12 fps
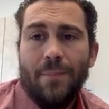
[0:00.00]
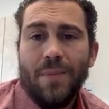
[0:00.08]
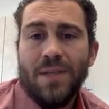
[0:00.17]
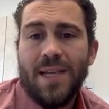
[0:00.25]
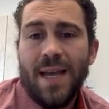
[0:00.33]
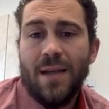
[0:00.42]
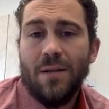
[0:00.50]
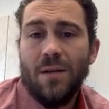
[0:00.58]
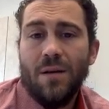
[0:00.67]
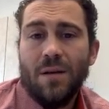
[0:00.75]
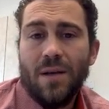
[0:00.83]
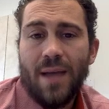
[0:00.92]
Take a
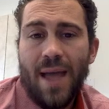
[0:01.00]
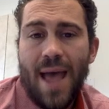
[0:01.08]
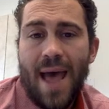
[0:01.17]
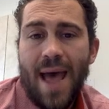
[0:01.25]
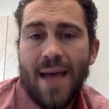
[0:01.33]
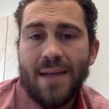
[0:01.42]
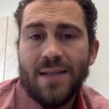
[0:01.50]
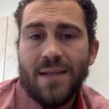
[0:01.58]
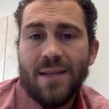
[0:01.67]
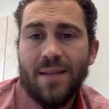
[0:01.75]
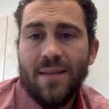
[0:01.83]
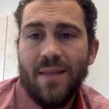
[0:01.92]
look at
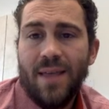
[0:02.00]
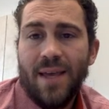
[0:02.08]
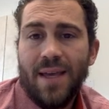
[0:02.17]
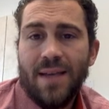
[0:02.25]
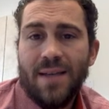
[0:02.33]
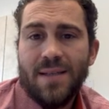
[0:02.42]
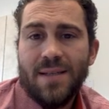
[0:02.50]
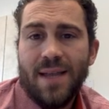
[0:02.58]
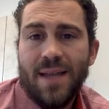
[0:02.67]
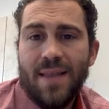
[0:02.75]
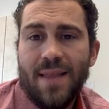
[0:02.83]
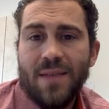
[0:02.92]
this,
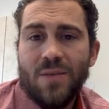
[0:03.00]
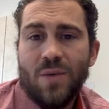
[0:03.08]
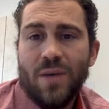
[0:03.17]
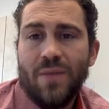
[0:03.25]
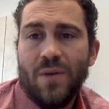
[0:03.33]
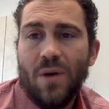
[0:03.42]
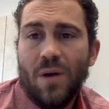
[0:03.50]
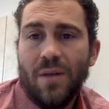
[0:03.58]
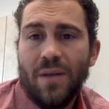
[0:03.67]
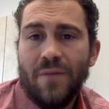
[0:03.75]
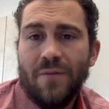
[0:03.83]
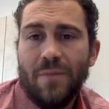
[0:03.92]
and this will give you all
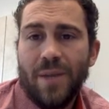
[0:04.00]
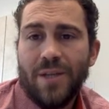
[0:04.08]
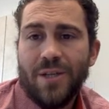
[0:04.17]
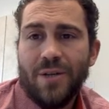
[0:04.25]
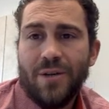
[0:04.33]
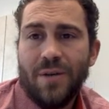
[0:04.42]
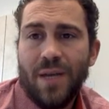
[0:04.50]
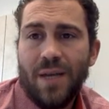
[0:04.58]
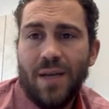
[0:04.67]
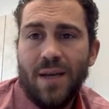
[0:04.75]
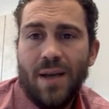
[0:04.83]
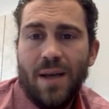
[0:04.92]
the information you
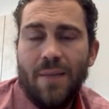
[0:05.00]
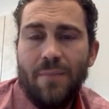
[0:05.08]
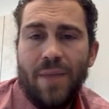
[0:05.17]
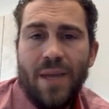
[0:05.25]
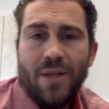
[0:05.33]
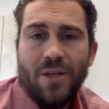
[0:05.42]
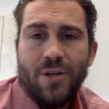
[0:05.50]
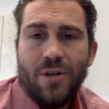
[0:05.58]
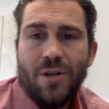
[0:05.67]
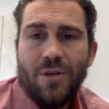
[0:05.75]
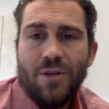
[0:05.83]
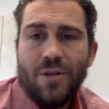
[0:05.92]
need. Make sure
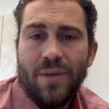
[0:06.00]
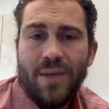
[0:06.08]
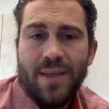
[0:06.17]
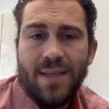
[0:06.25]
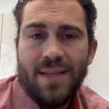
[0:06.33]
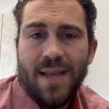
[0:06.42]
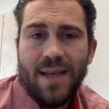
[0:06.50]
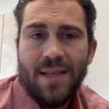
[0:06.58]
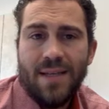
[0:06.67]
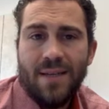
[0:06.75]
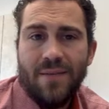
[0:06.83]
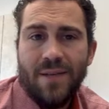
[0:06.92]
you're doing these
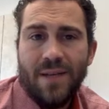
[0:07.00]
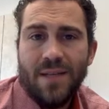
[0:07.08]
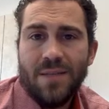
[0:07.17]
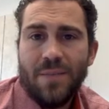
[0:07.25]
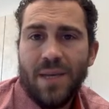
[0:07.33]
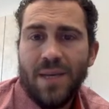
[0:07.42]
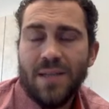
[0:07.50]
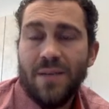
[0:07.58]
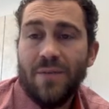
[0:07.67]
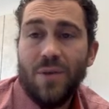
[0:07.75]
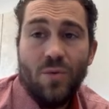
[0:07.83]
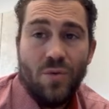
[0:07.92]
activities, because
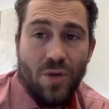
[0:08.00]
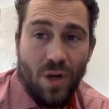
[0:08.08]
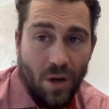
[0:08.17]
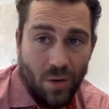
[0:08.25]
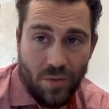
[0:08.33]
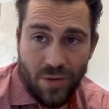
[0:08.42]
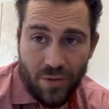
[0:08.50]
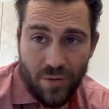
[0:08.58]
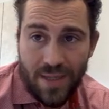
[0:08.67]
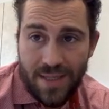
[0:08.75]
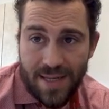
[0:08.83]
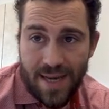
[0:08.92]
if you don't do
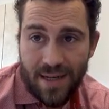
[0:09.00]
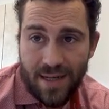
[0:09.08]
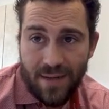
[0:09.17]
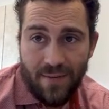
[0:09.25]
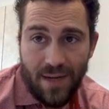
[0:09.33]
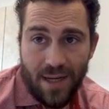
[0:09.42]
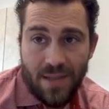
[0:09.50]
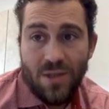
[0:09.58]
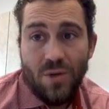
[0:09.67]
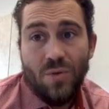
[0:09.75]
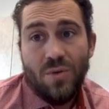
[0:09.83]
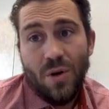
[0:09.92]
these activities,
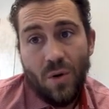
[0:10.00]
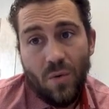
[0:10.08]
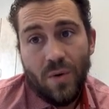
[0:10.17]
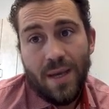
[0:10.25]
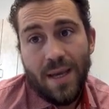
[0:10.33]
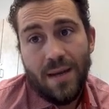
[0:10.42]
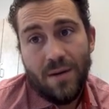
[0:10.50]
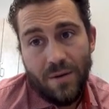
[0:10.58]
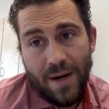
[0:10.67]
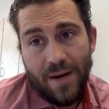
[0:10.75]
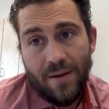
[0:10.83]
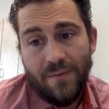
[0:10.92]
you don't get
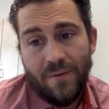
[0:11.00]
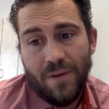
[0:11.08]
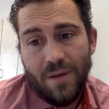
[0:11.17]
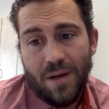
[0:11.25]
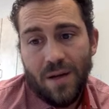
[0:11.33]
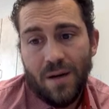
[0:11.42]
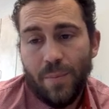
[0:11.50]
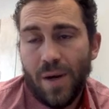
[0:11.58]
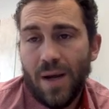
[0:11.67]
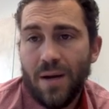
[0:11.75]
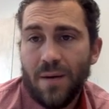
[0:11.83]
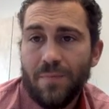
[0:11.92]
credit for the Nearpod.